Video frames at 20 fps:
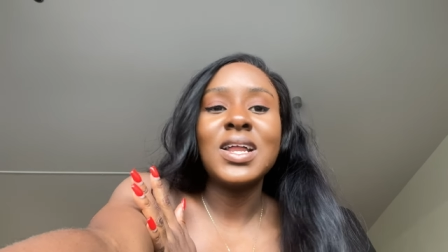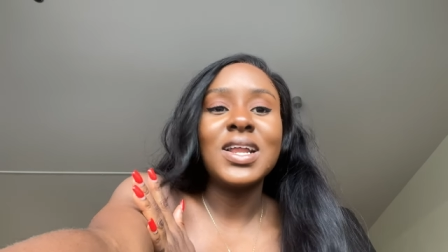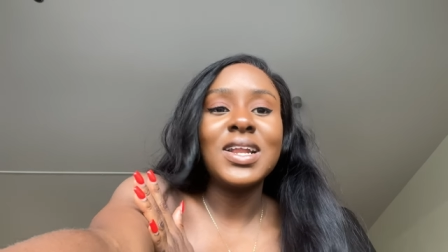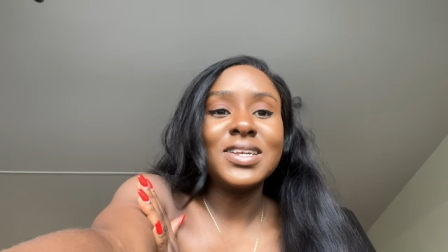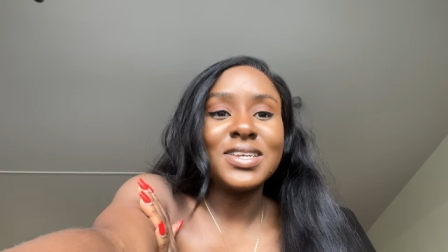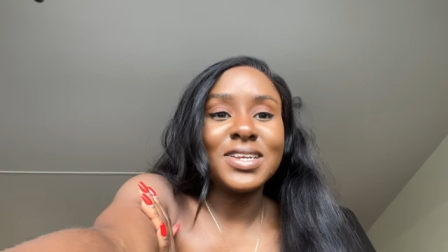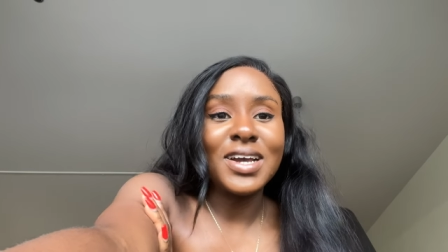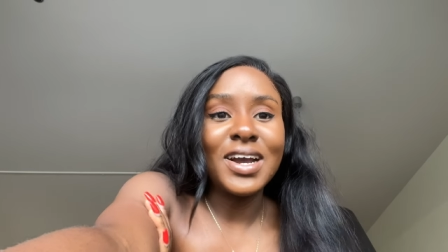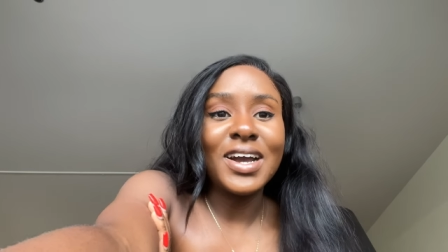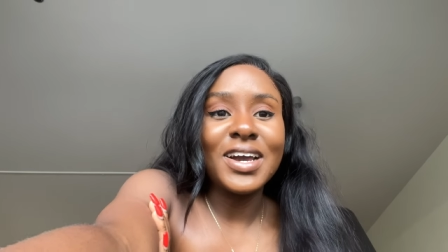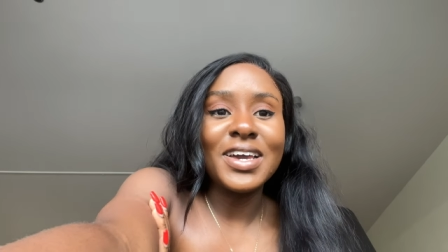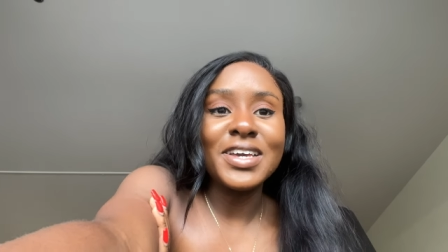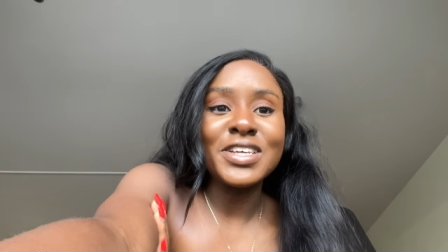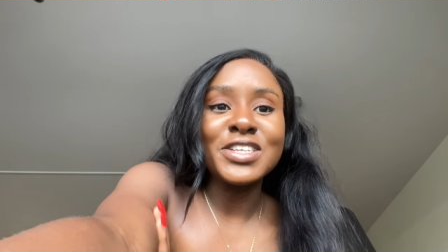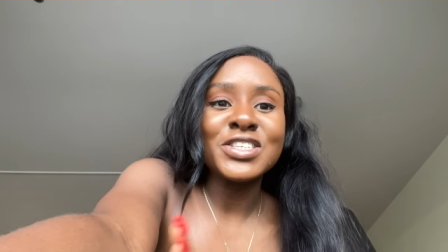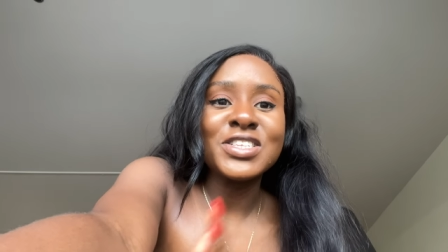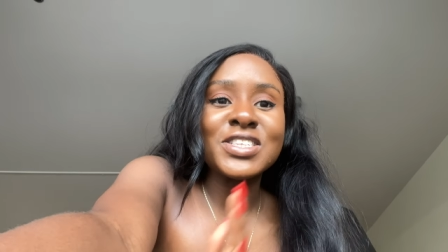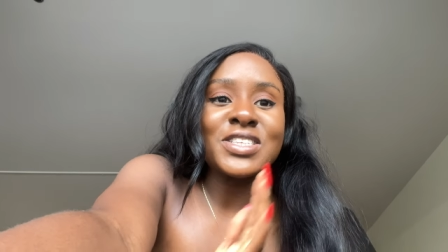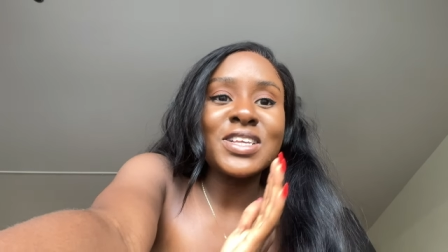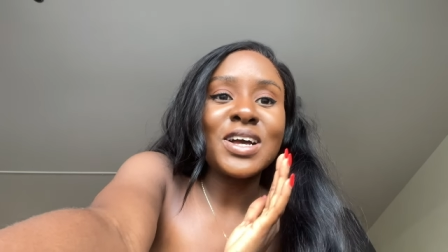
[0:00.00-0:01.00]

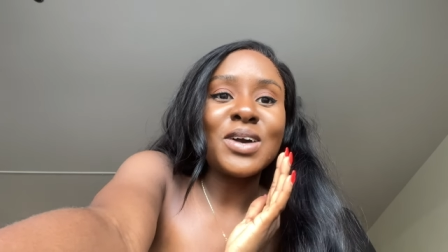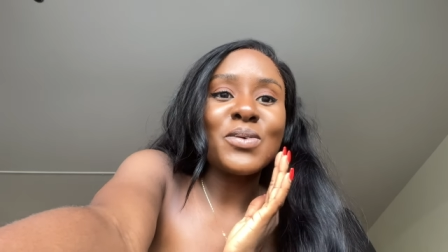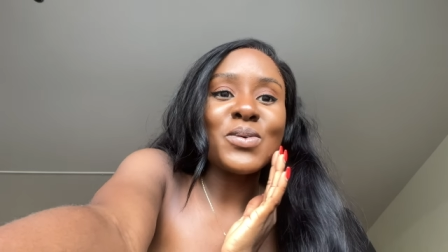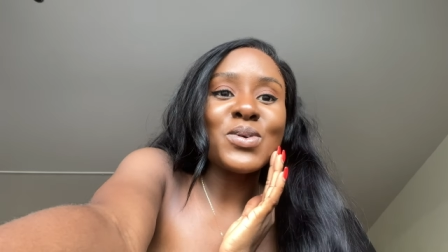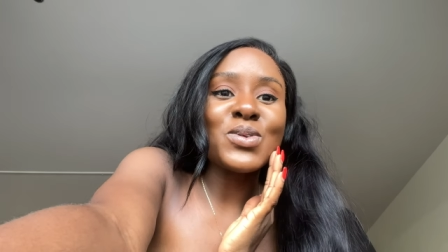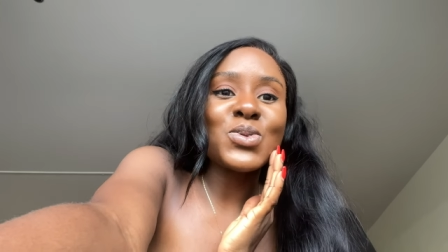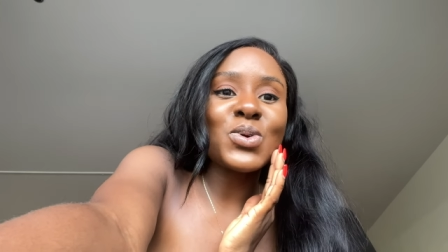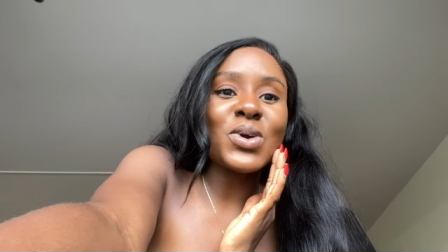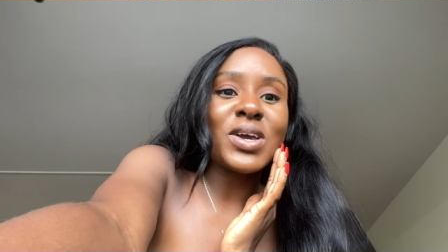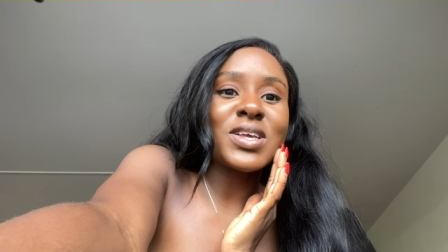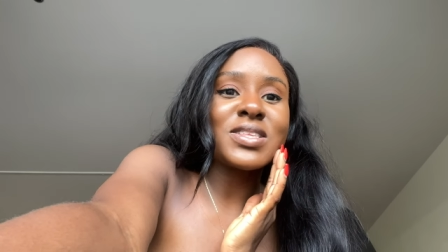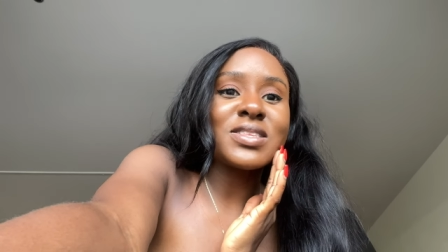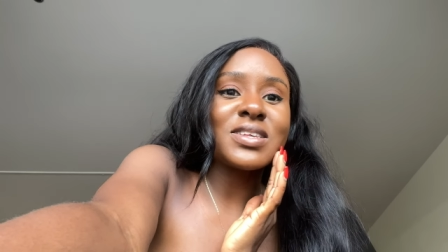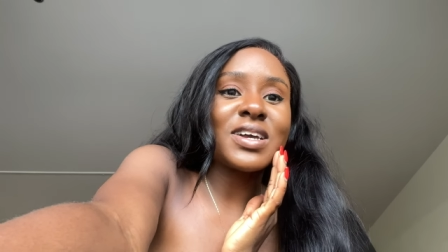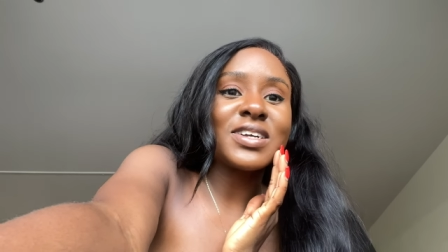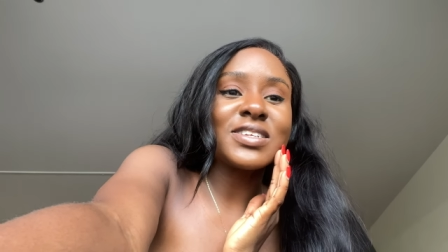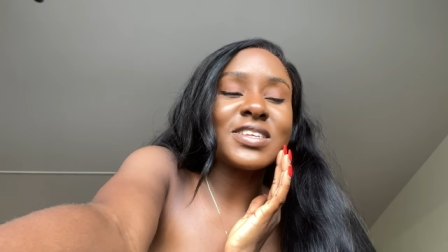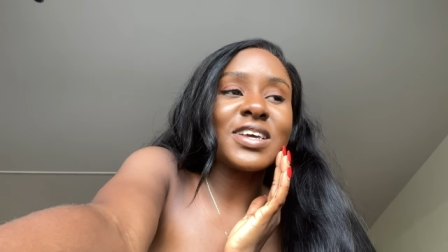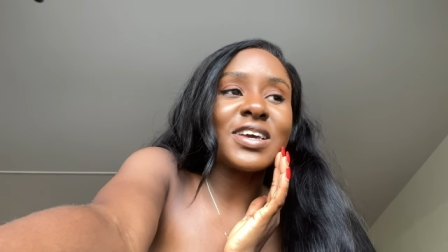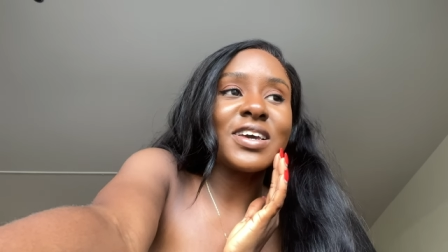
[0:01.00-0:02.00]
nice. I was so
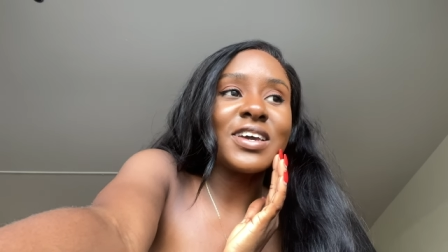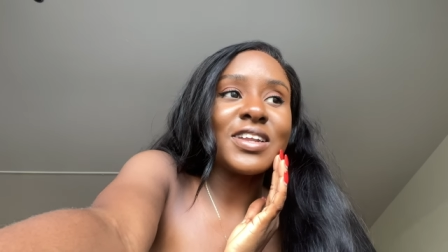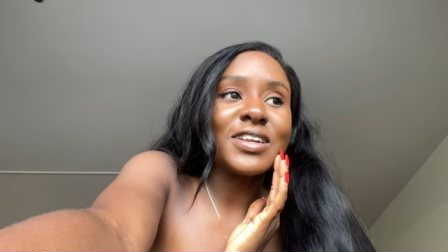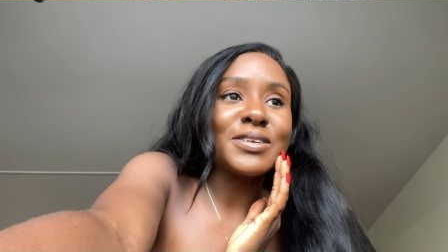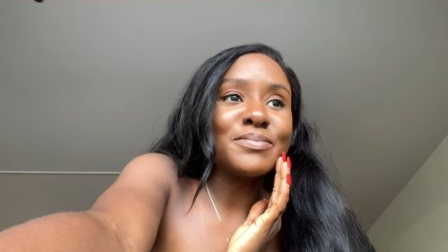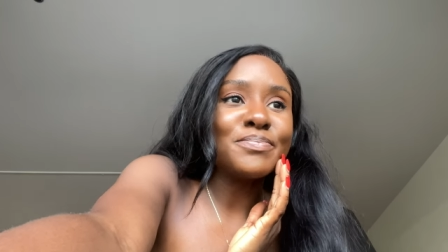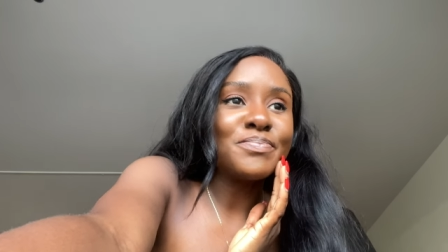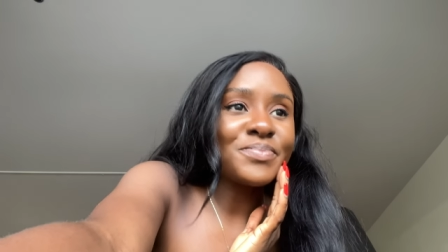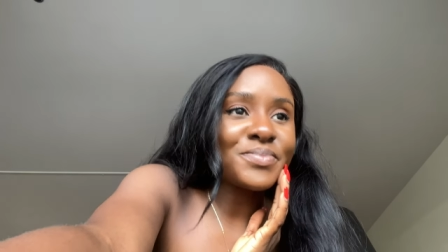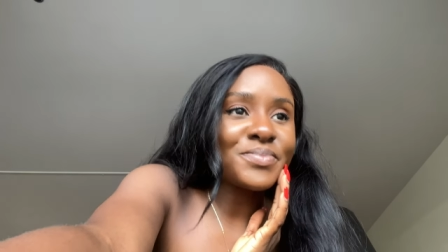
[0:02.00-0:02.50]
excited.